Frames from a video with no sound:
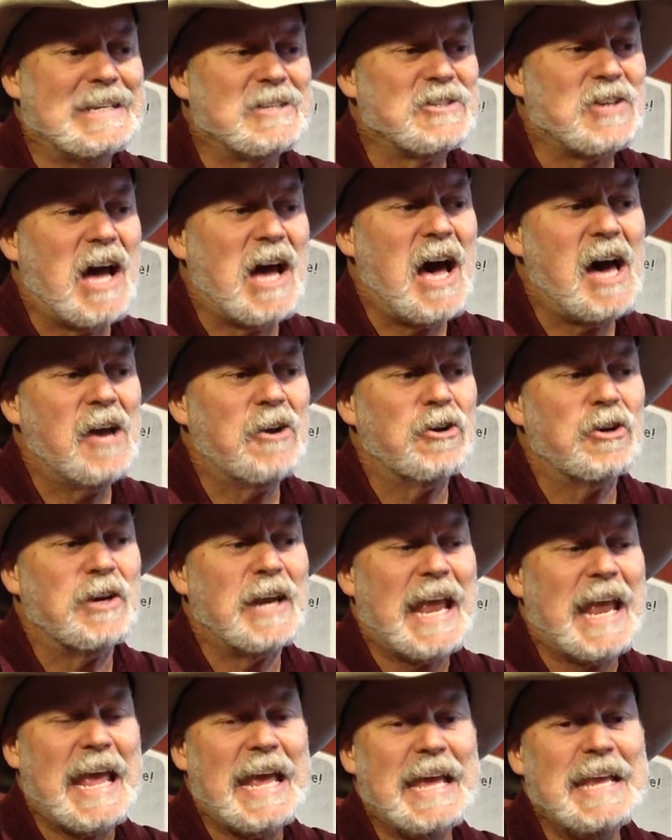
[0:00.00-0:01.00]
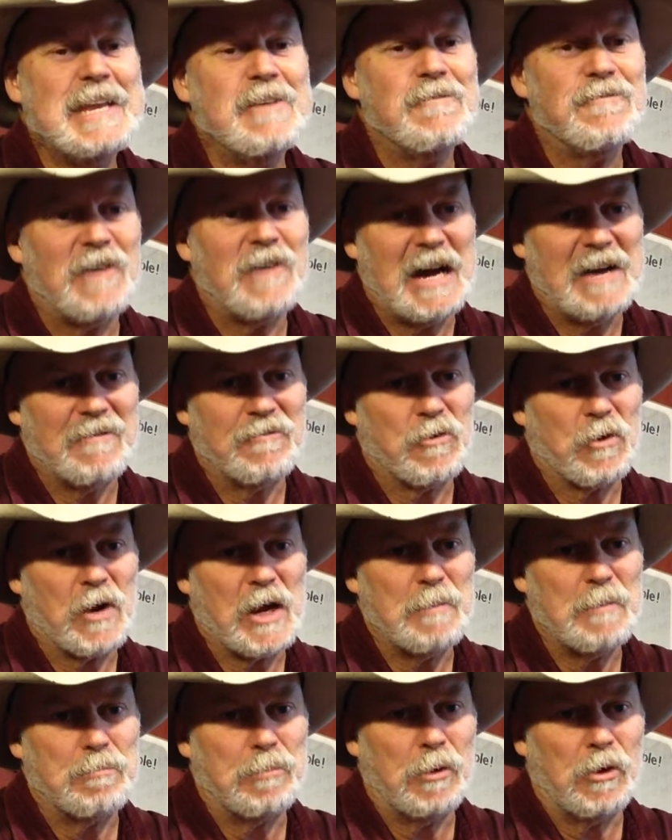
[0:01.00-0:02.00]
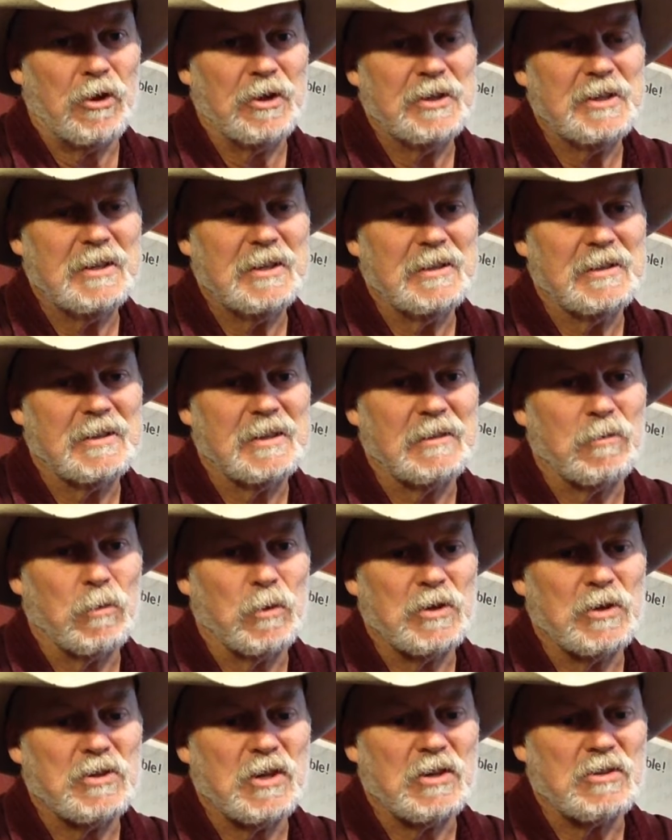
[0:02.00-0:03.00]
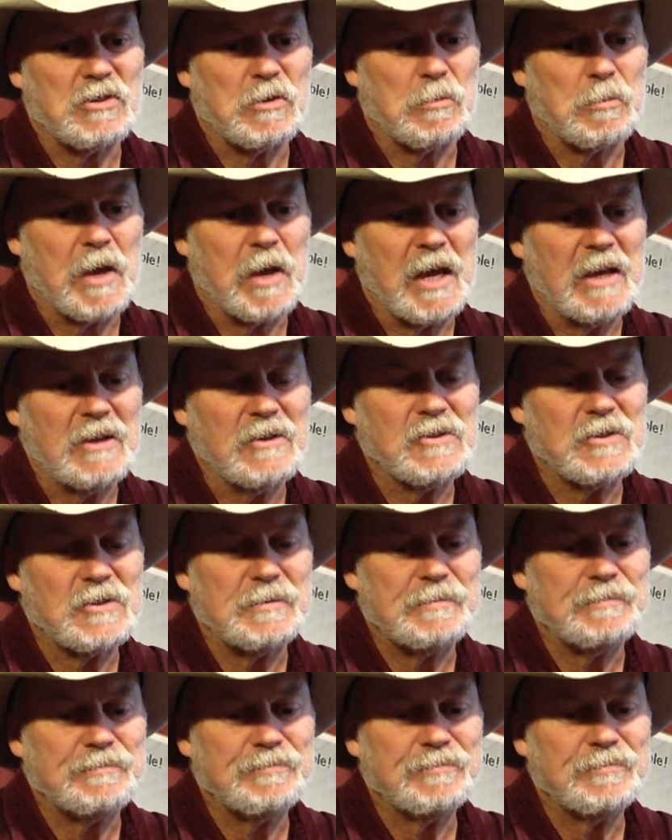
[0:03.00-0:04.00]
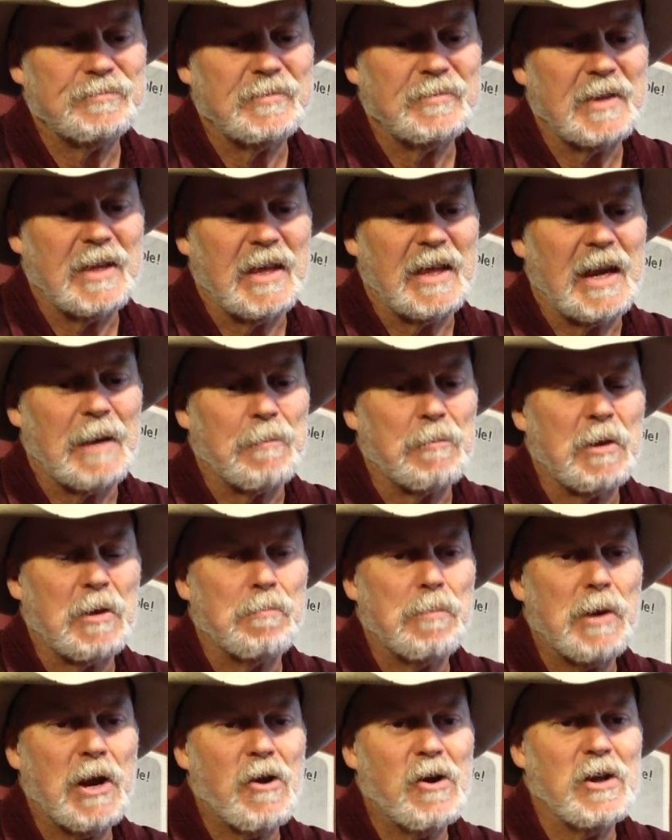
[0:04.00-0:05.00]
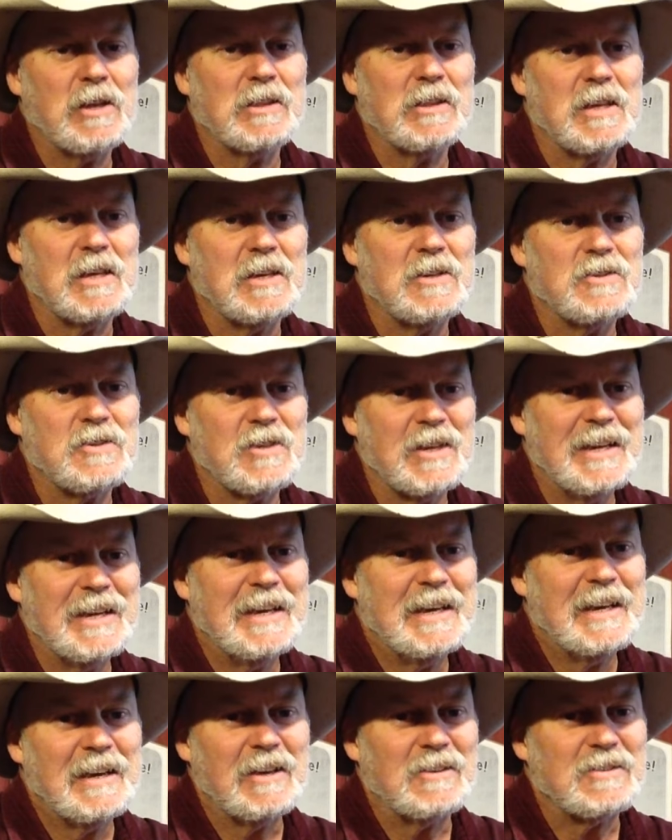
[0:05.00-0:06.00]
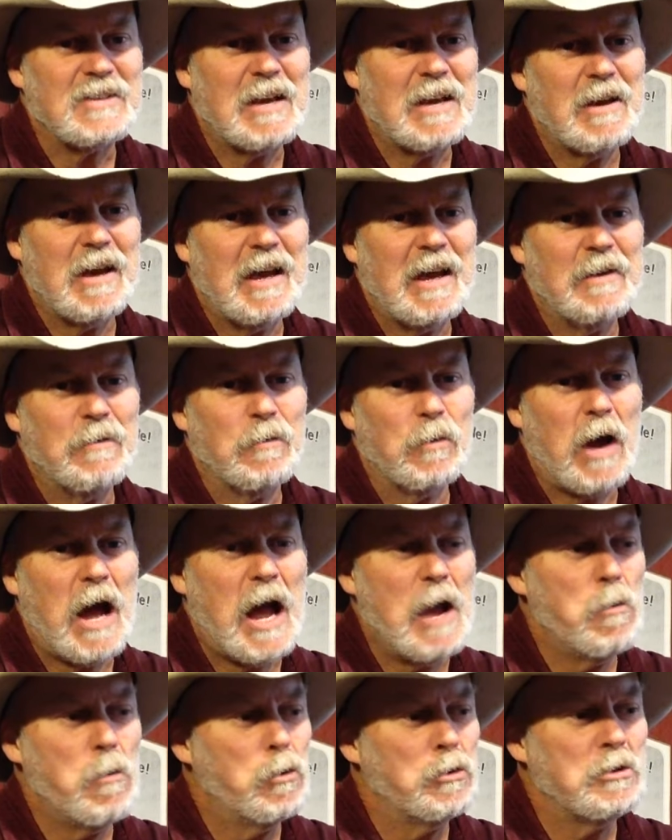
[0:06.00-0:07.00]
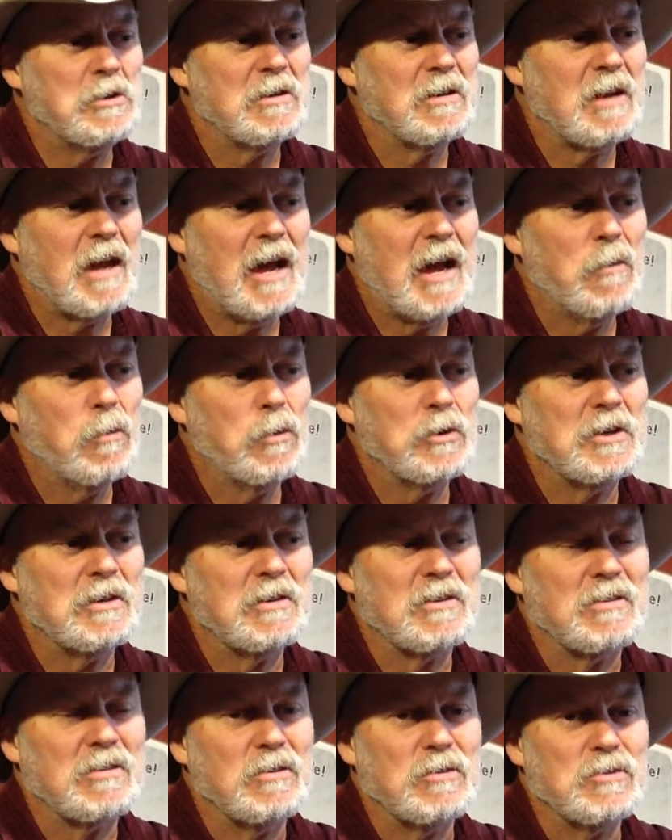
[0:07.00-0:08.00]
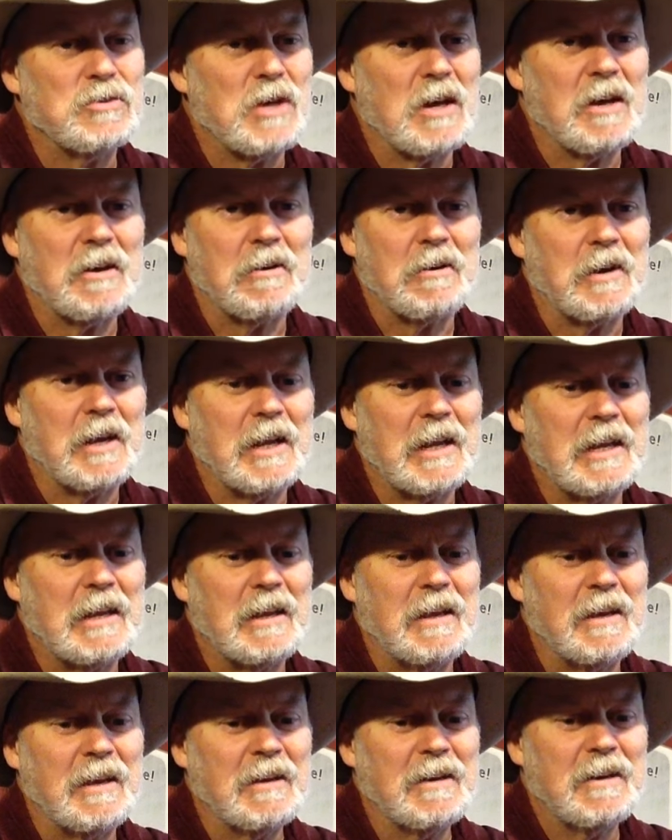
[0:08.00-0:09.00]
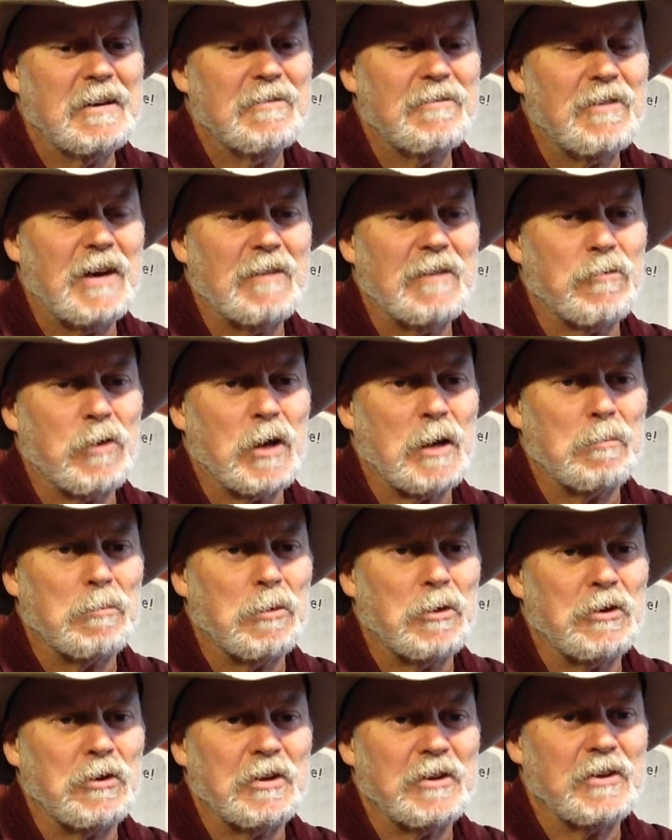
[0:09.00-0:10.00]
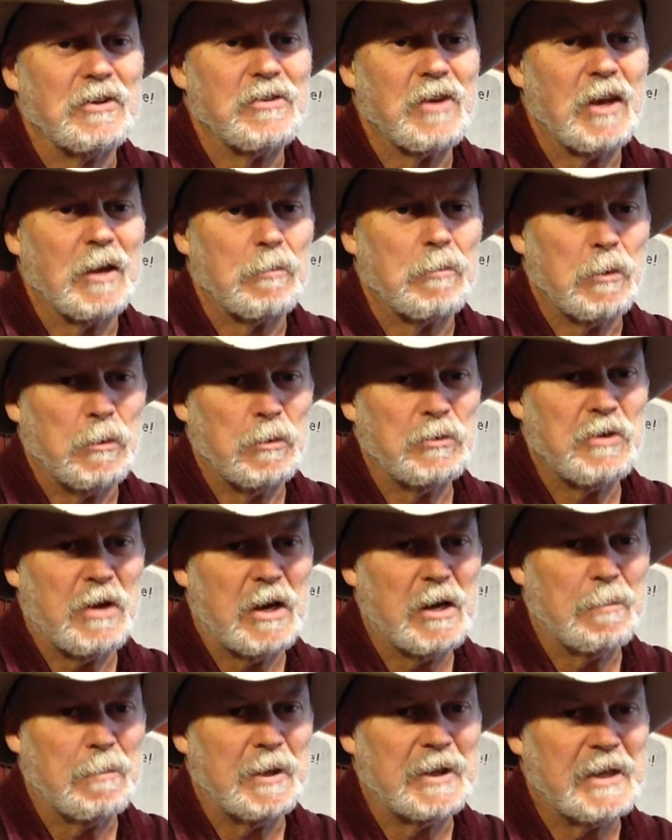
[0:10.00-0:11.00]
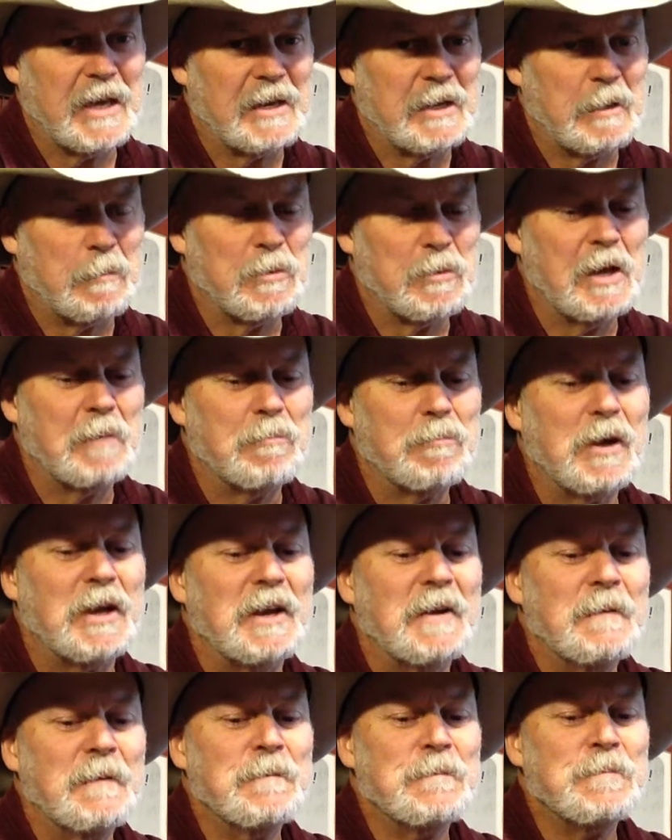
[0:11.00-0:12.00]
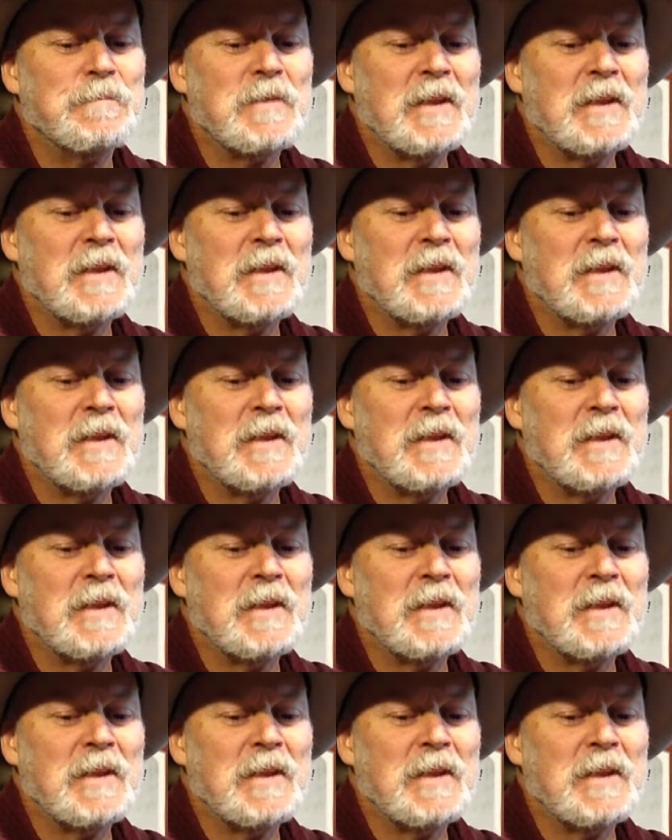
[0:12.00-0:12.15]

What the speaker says: it's a 185 grain bullet that Winchester makes. And I'm comparing these because I wouldn't use a 185 grain bullet in this gun, but we'll talk about that in a bit. But